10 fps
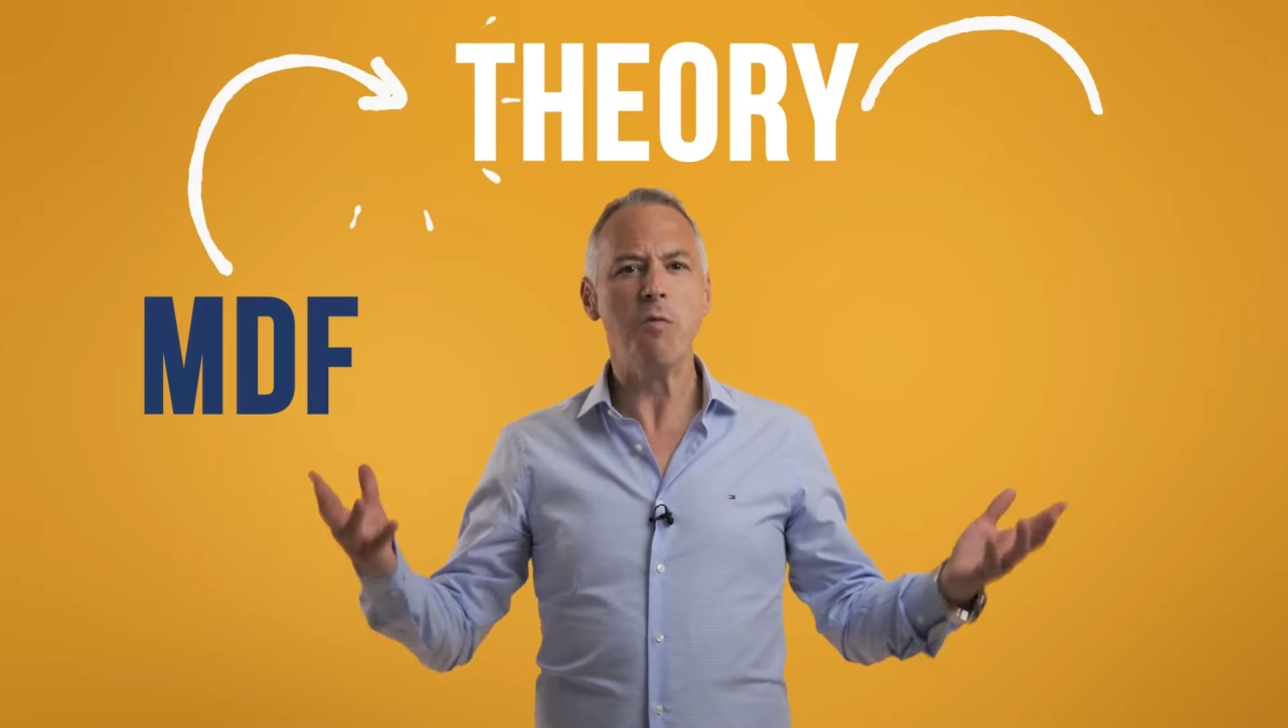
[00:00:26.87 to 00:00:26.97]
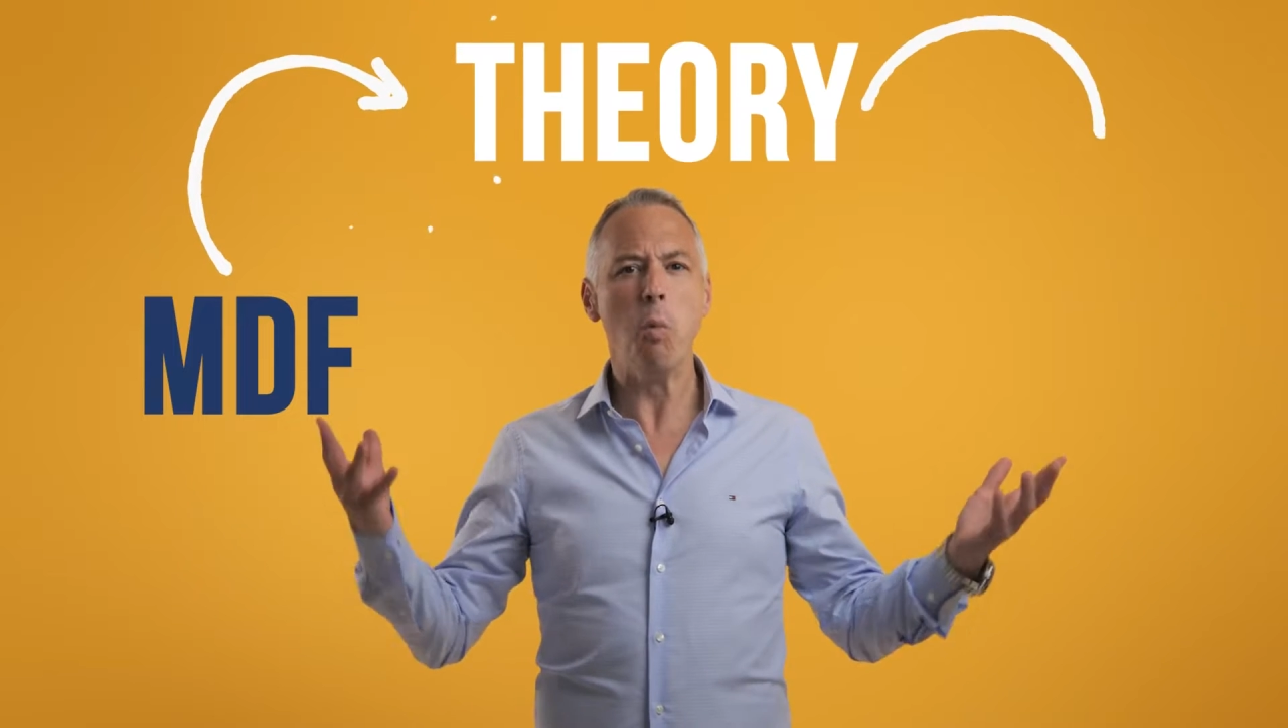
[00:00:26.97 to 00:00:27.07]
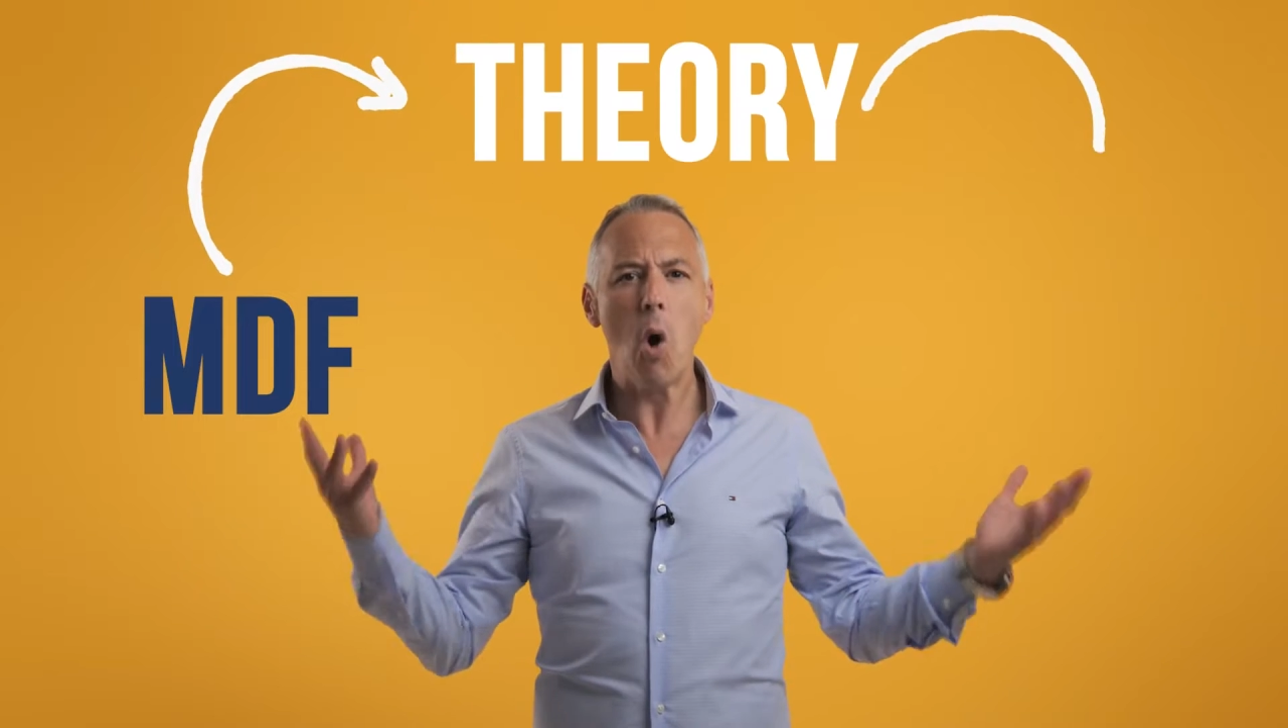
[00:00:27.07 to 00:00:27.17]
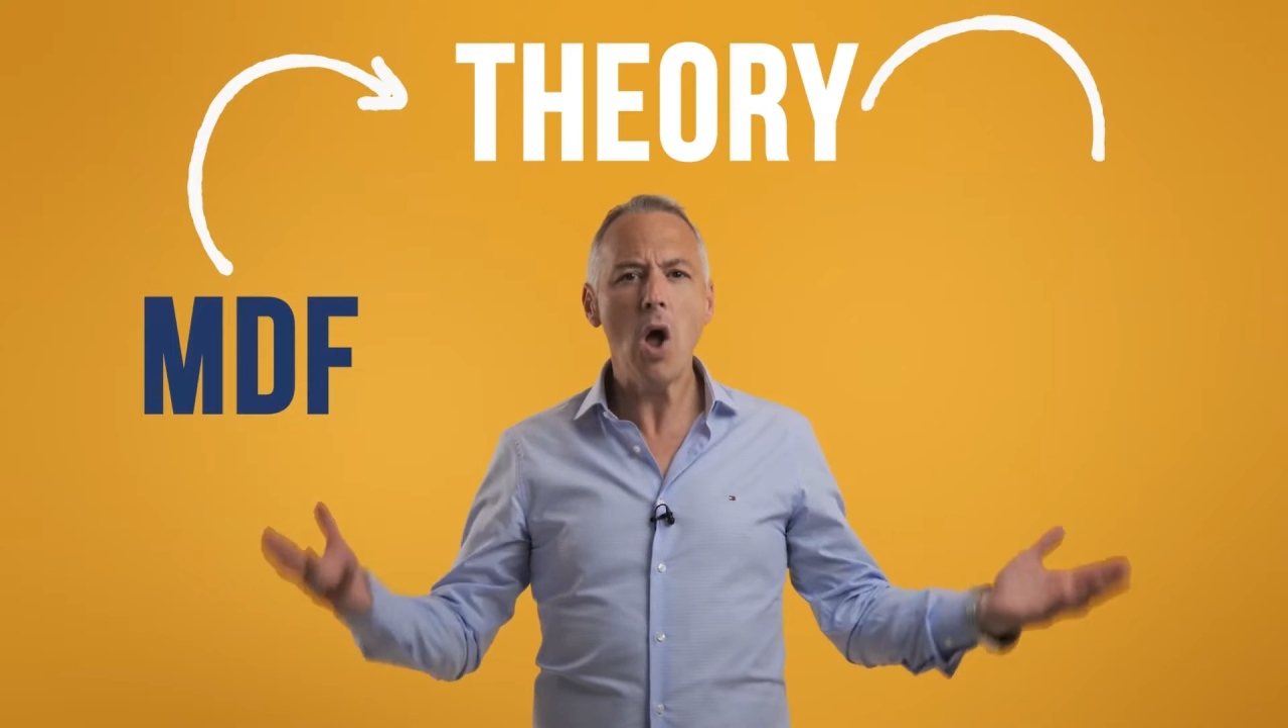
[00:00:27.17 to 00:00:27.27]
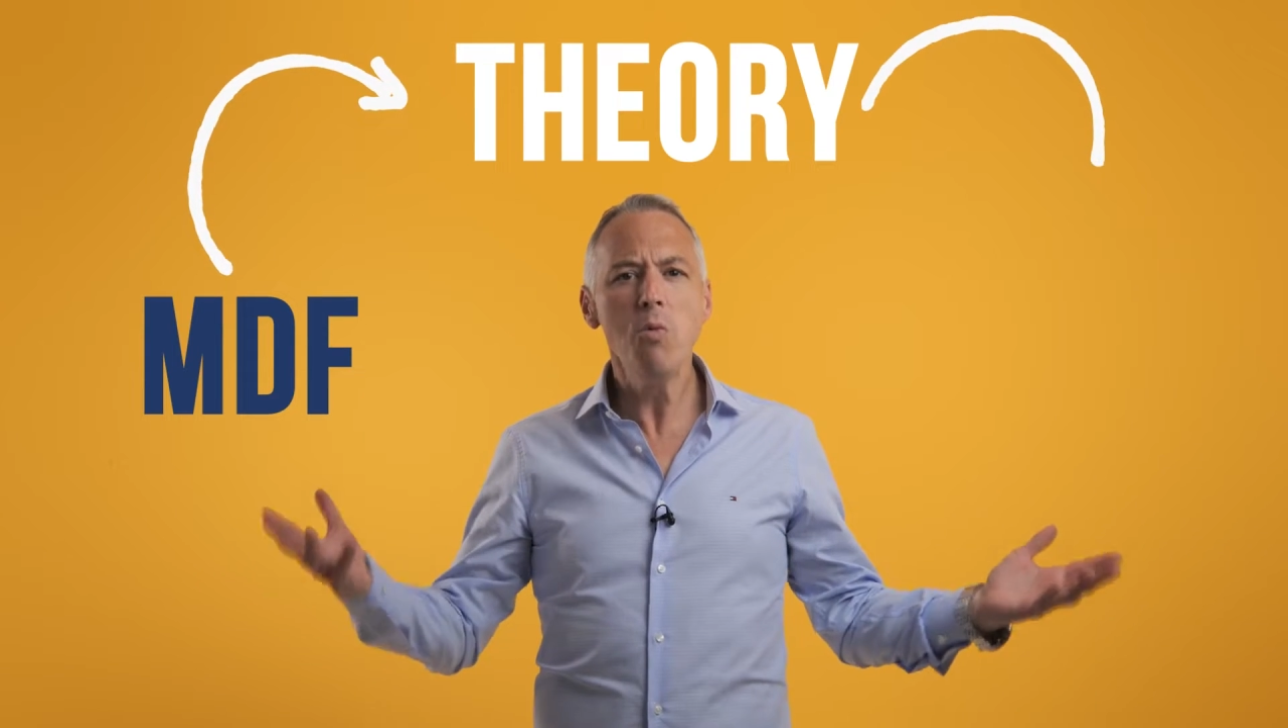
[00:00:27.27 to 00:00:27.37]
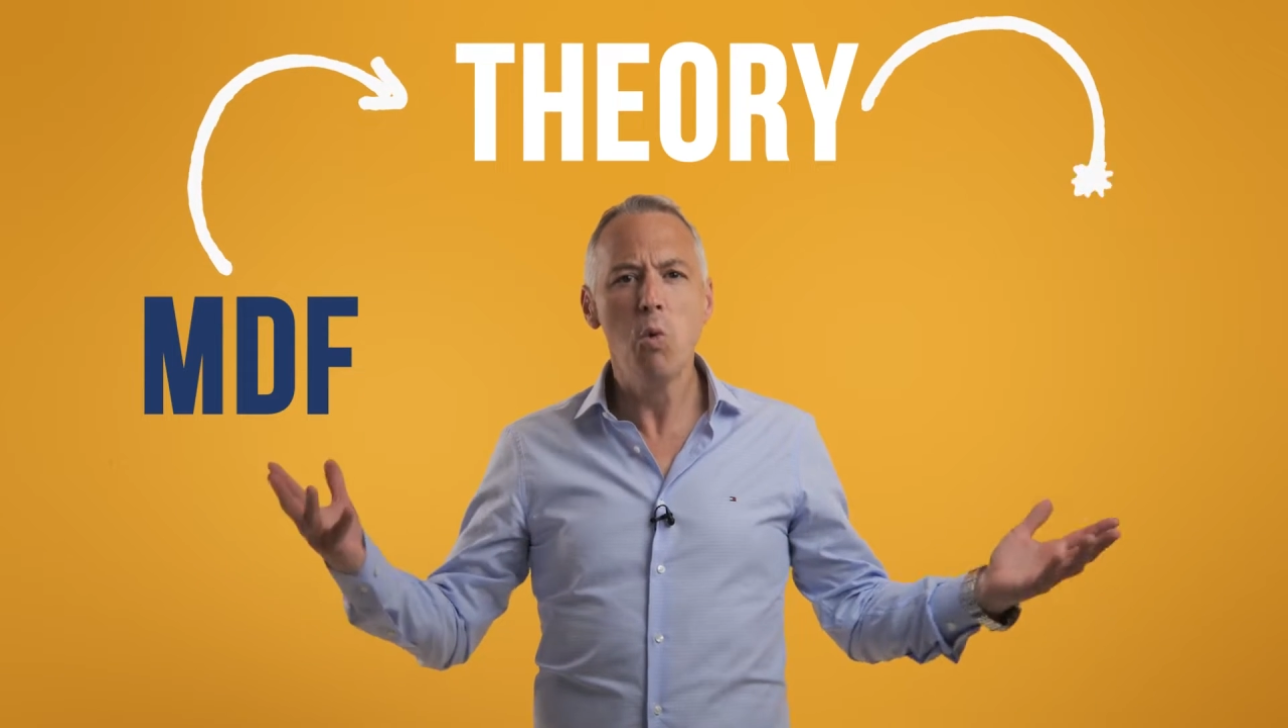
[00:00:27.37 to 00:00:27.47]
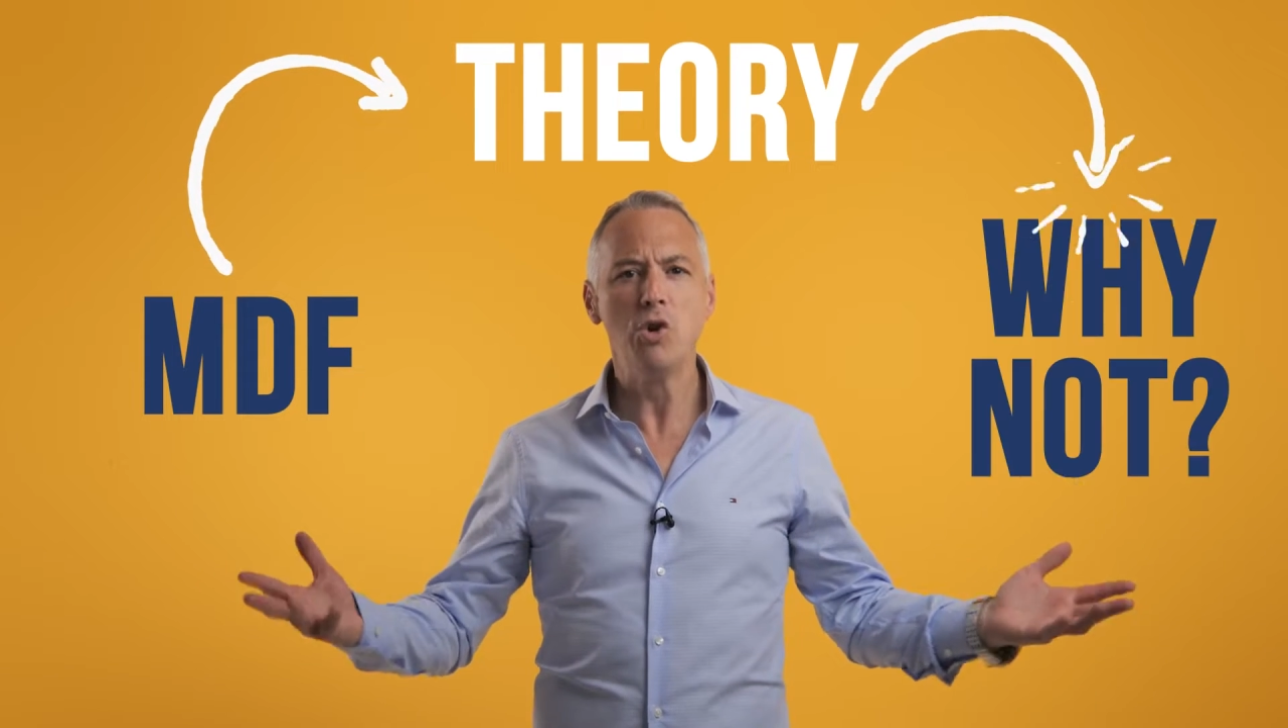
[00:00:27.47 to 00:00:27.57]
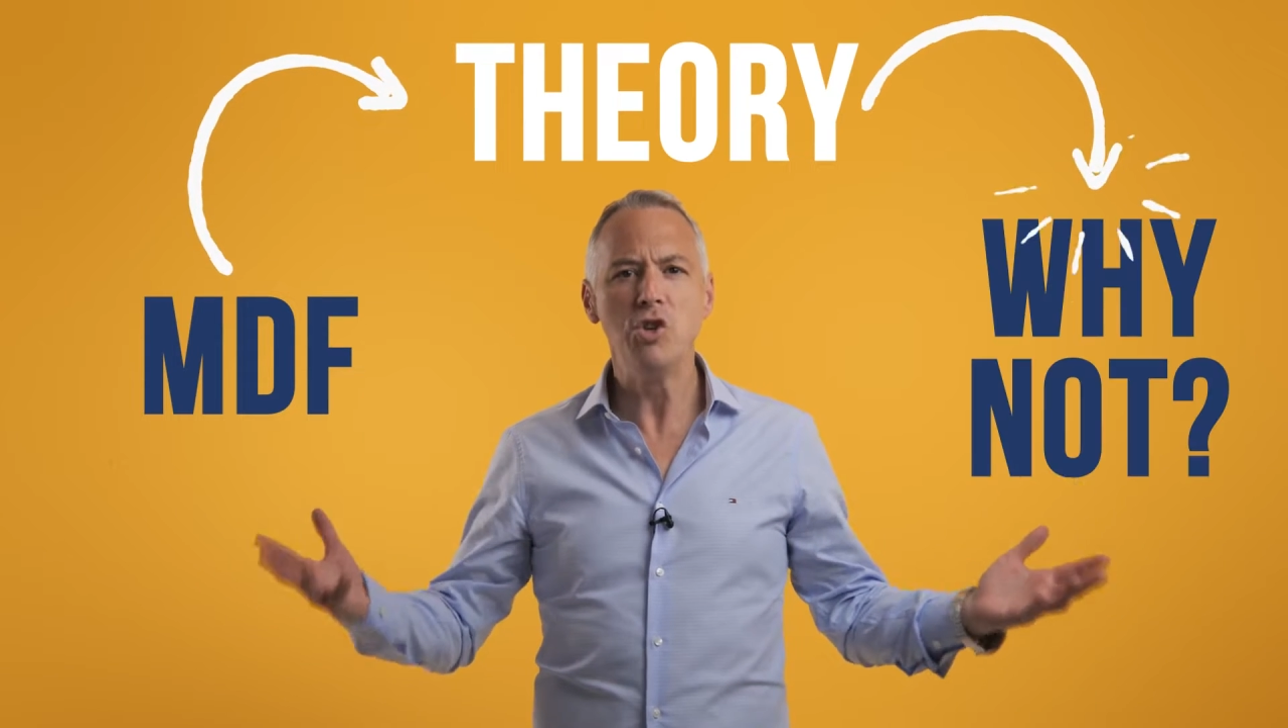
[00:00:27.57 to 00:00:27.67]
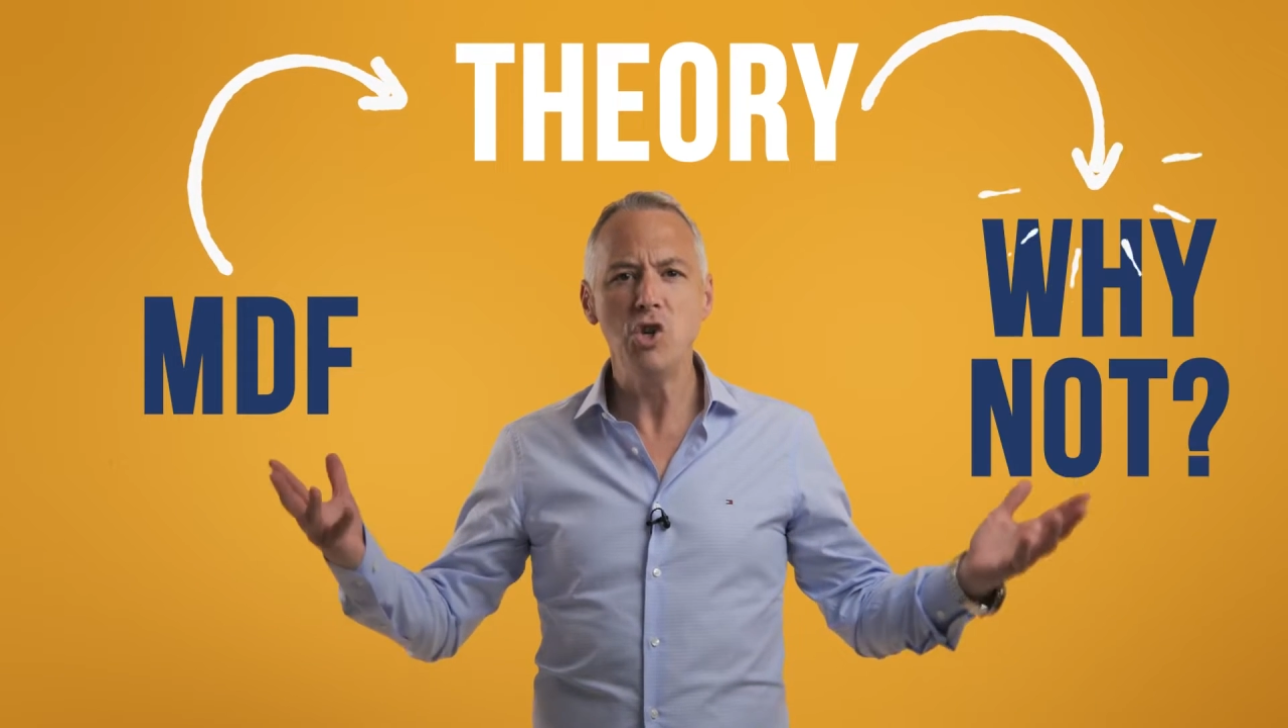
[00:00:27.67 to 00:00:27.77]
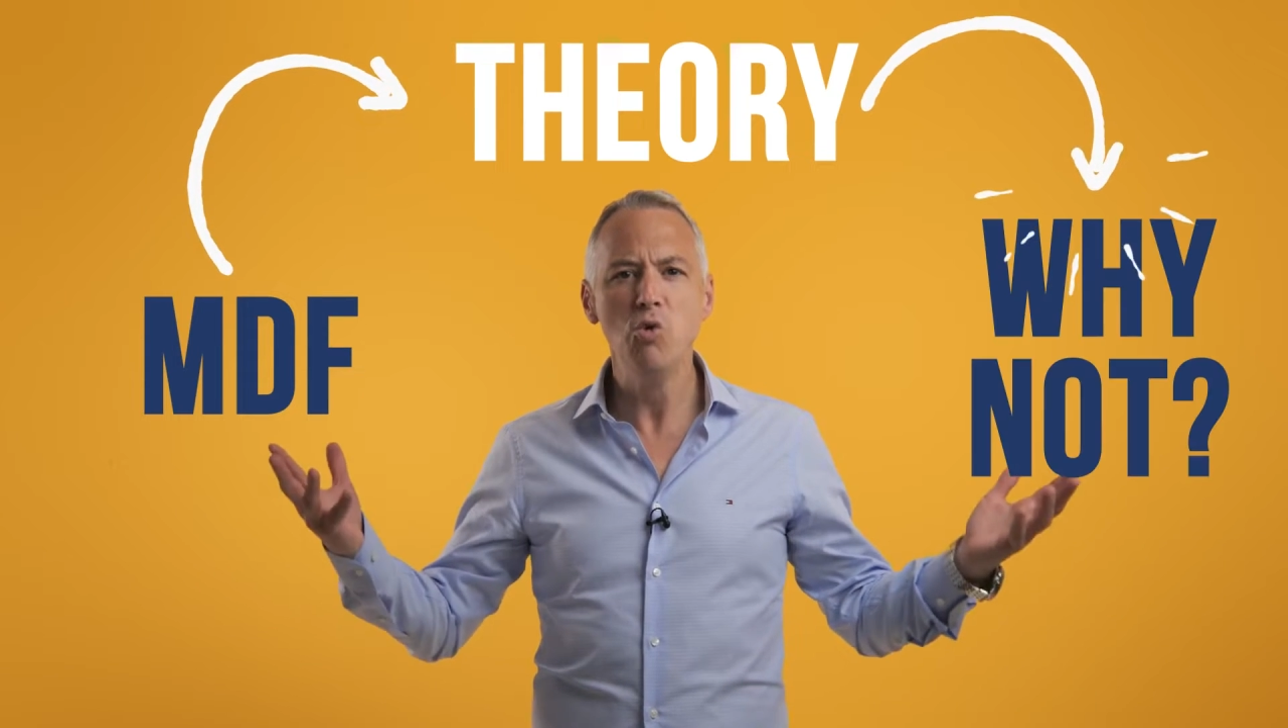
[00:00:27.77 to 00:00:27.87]
Why
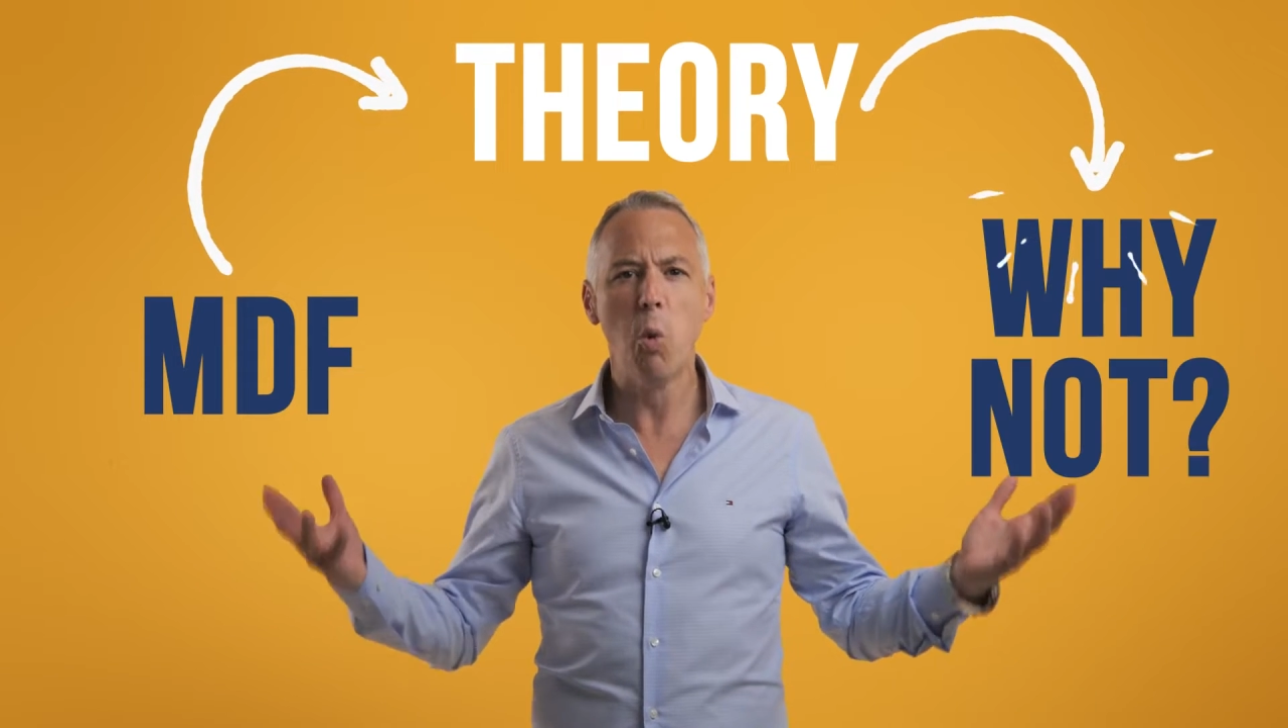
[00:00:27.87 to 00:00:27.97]
wouldn't you